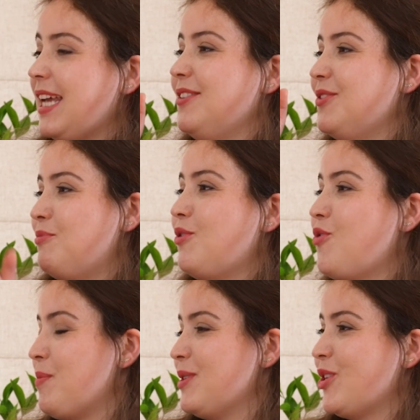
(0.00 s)
like
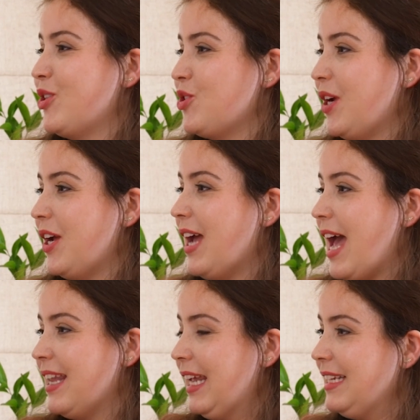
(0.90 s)
perform a surgery
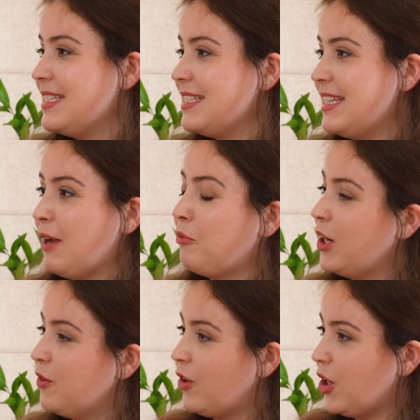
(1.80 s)
and like get
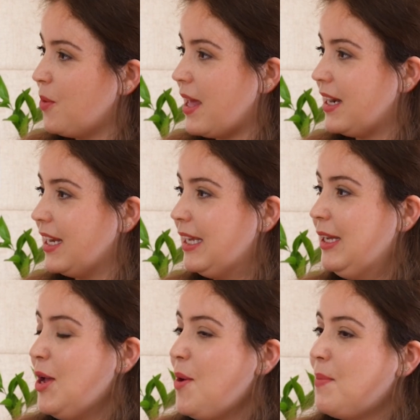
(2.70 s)
rid of our humanity.
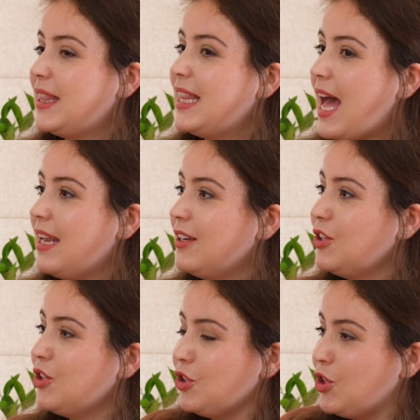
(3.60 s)
But that
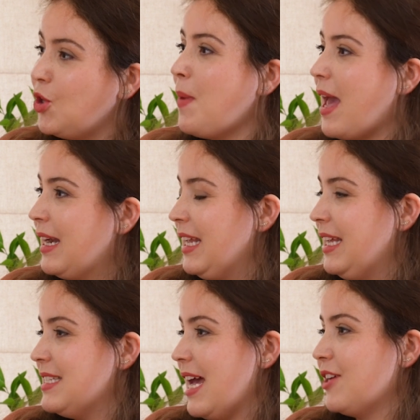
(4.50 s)

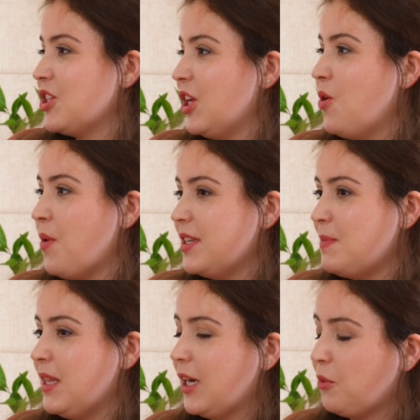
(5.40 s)
humanity is actually going to
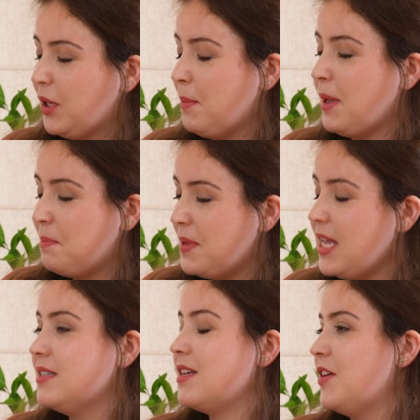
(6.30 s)
be like a really big
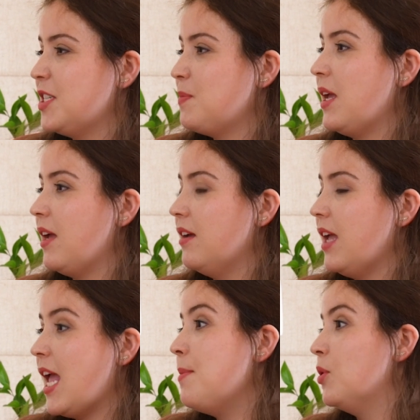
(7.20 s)
piece of us being
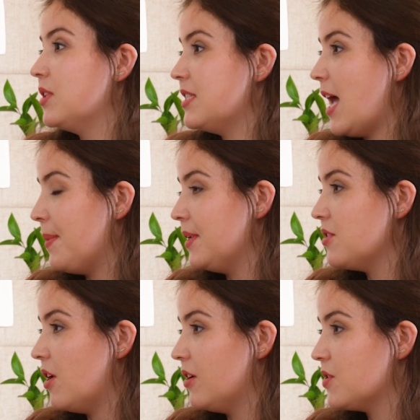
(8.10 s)
able to tap
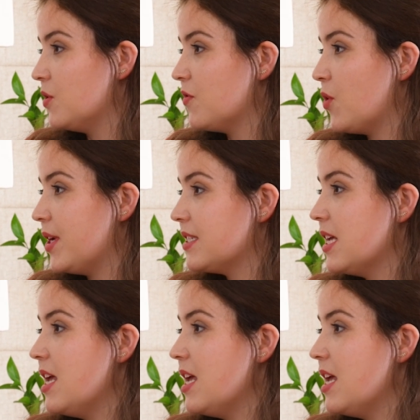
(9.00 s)
into our soul's voice.